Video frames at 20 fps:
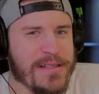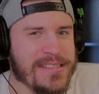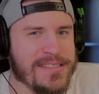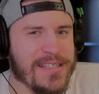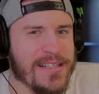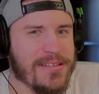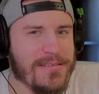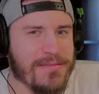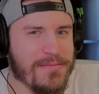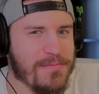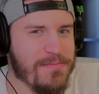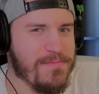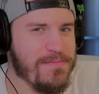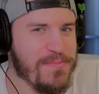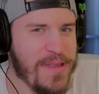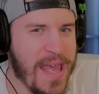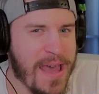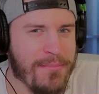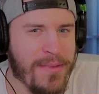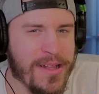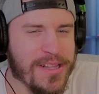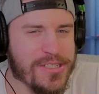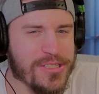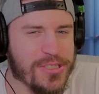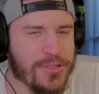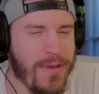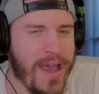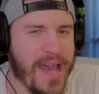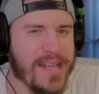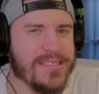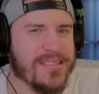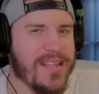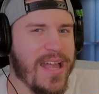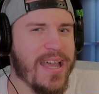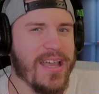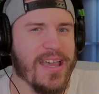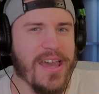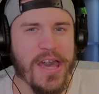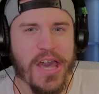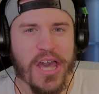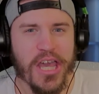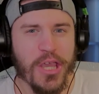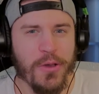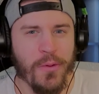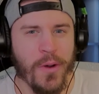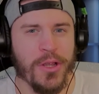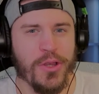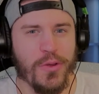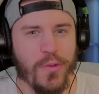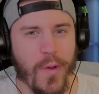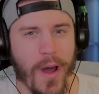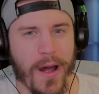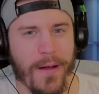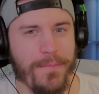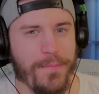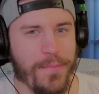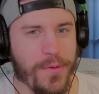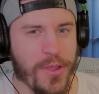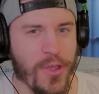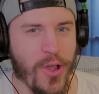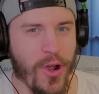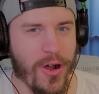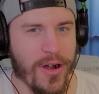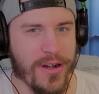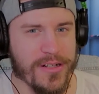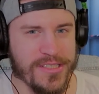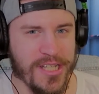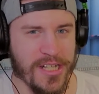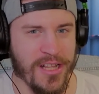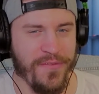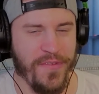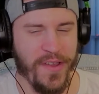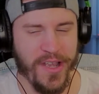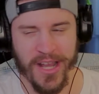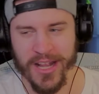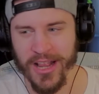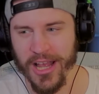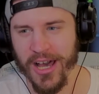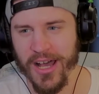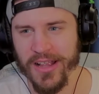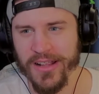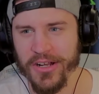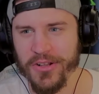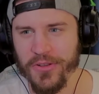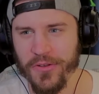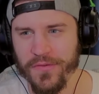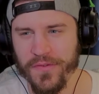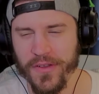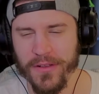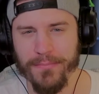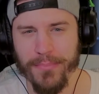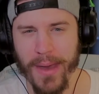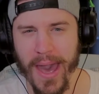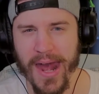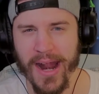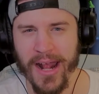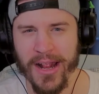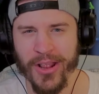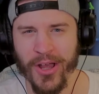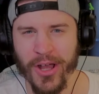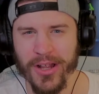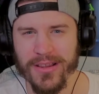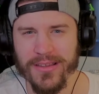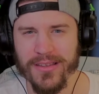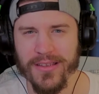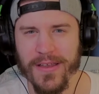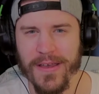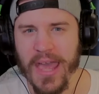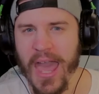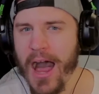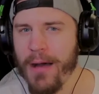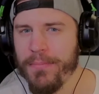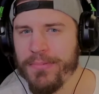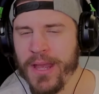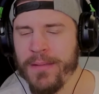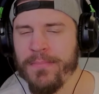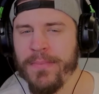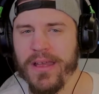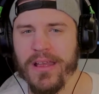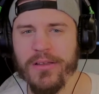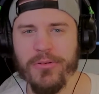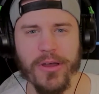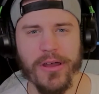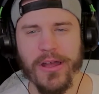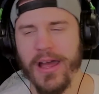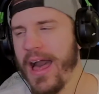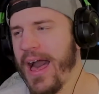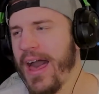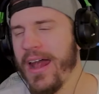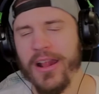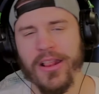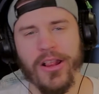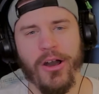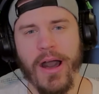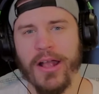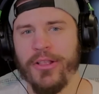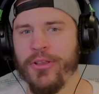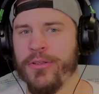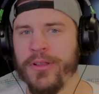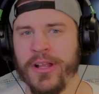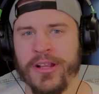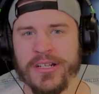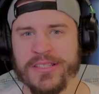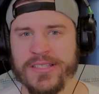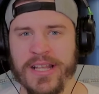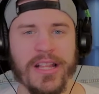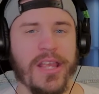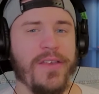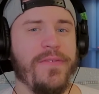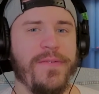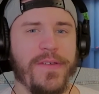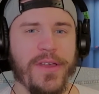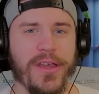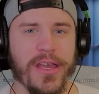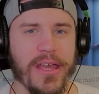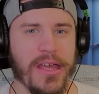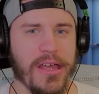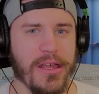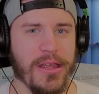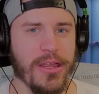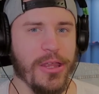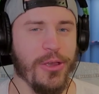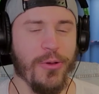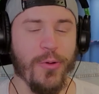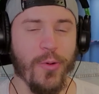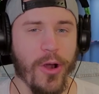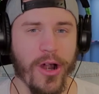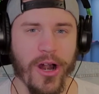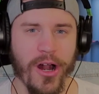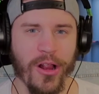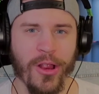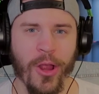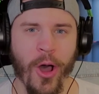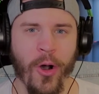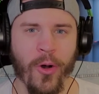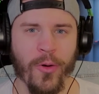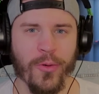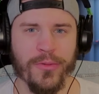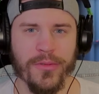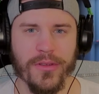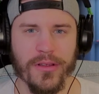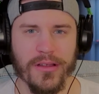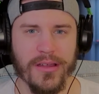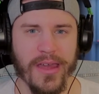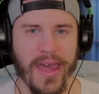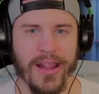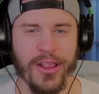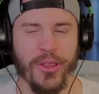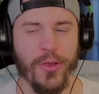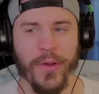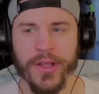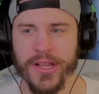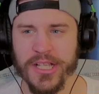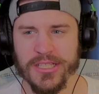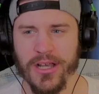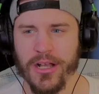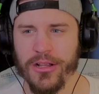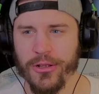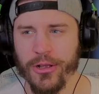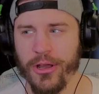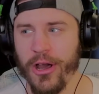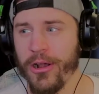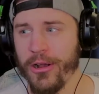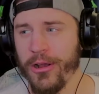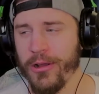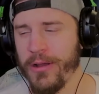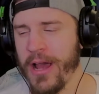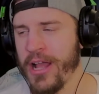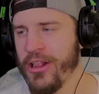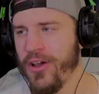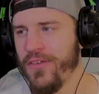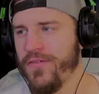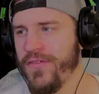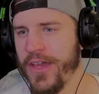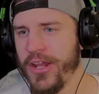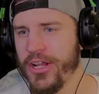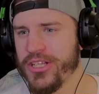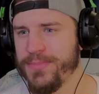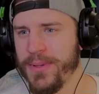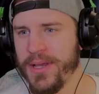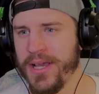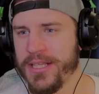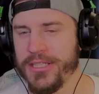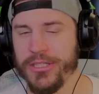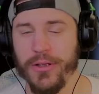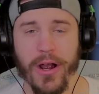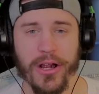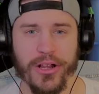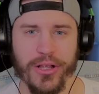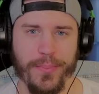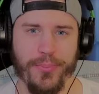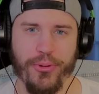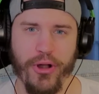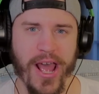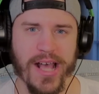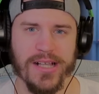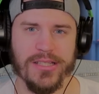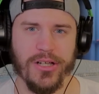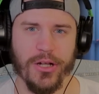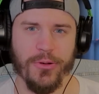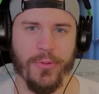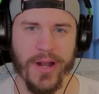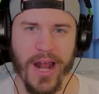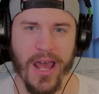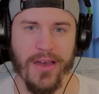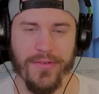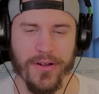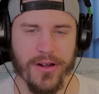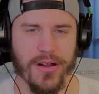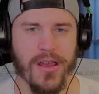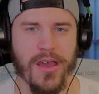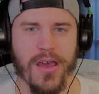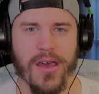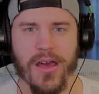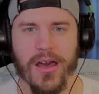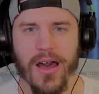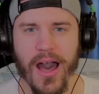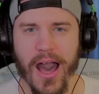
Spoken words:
is it that much to ask? Like, you want to help your significant other to feel bad and not help them? I don't know, I don't understand. If you are alone and doing this kind of videos because you are depressed or whatever,